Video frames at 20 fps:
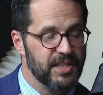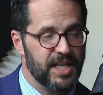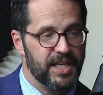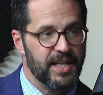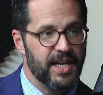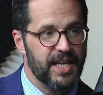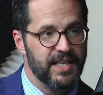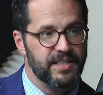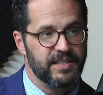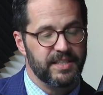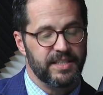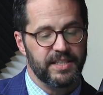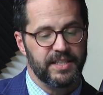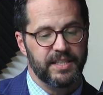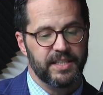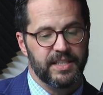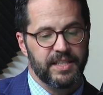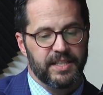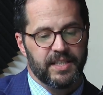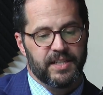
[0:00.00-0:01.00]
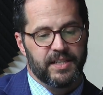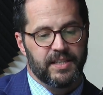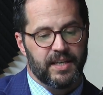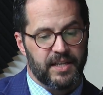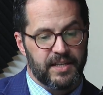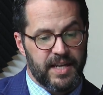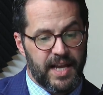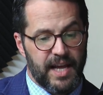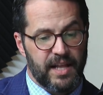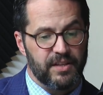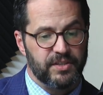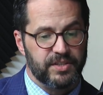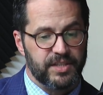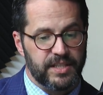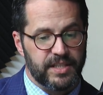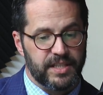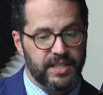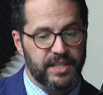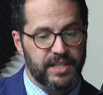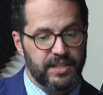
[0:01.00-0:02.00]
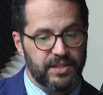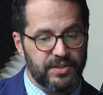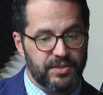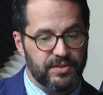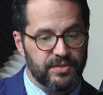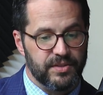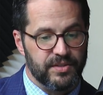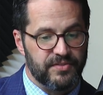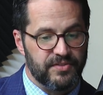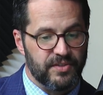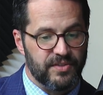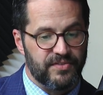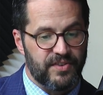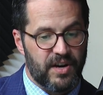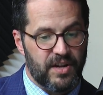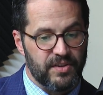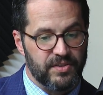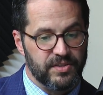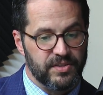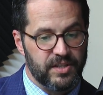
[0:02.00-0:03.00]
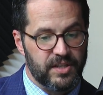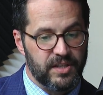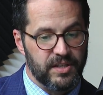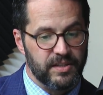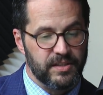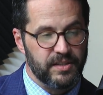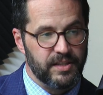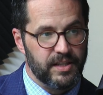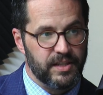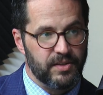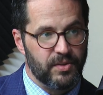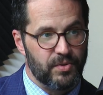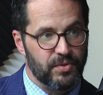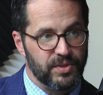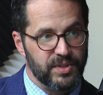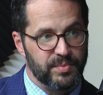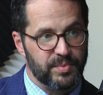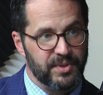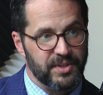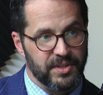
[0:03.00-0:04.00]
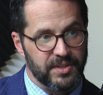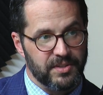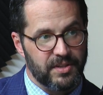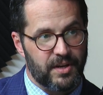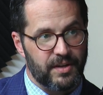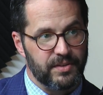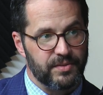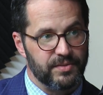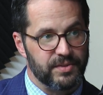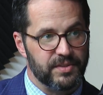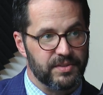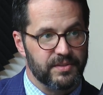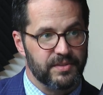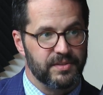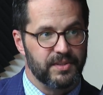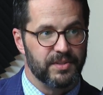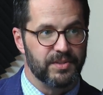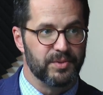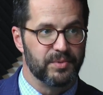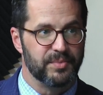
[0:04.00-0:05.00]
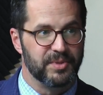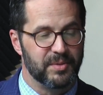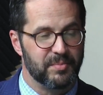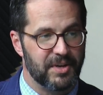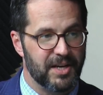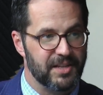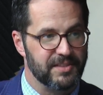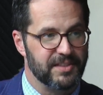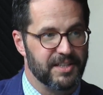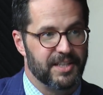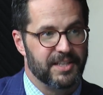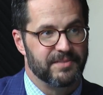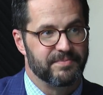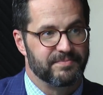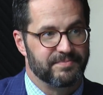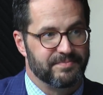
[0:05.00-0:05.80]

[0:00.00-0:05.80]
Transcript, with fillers: And that's the analogy that he uses for Father, Son, and Holy Spirit. Talk to us a little bit about that.